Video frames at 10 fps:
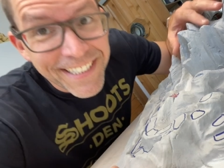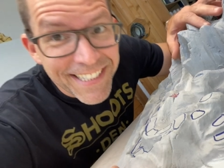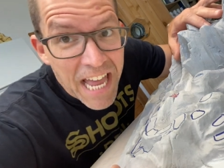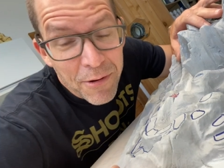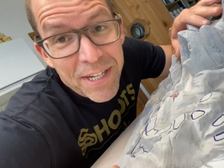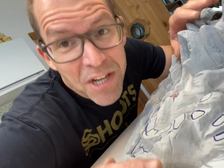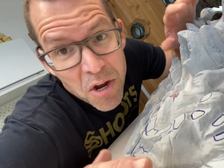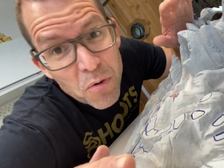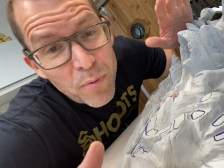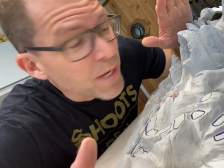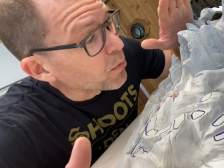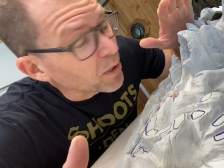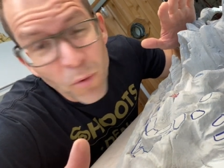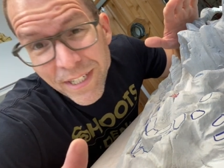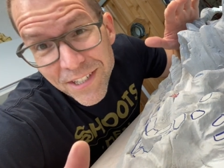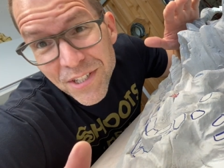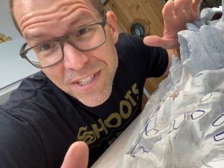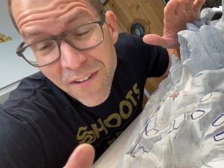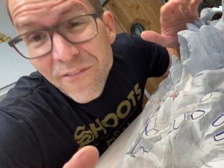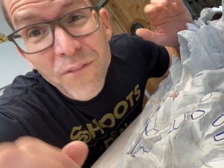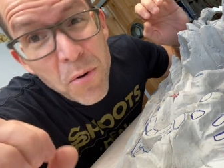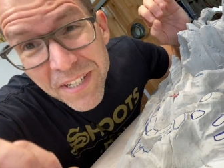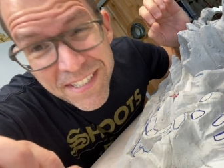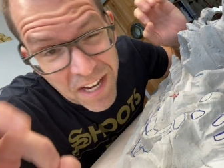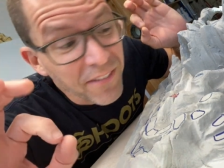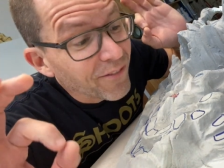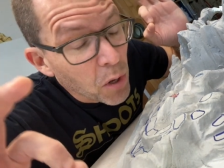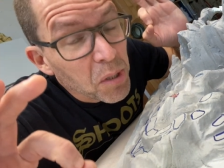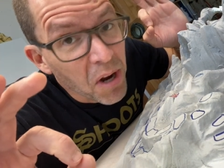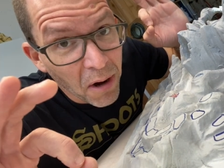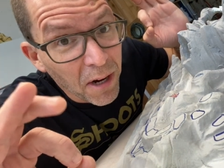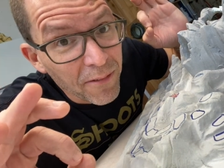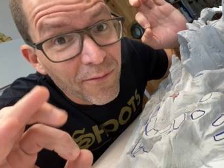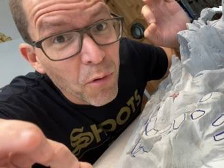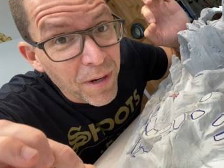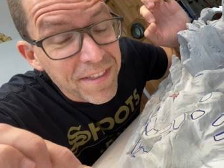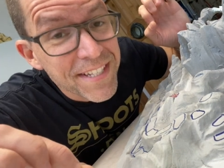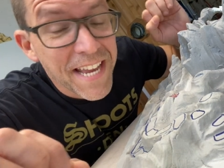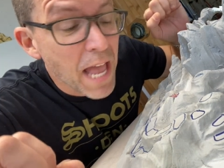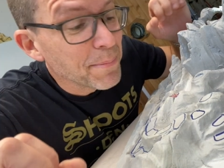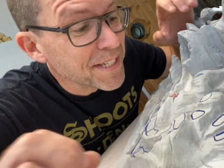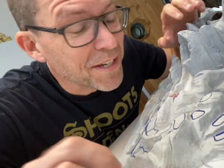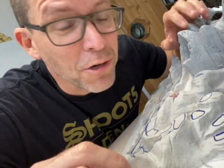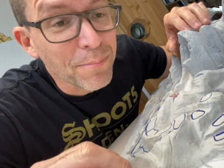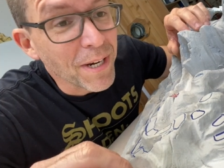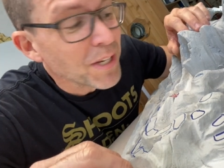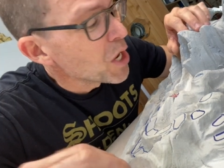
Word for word: Now, I know we were going to just focus on Vulkar for this episode, but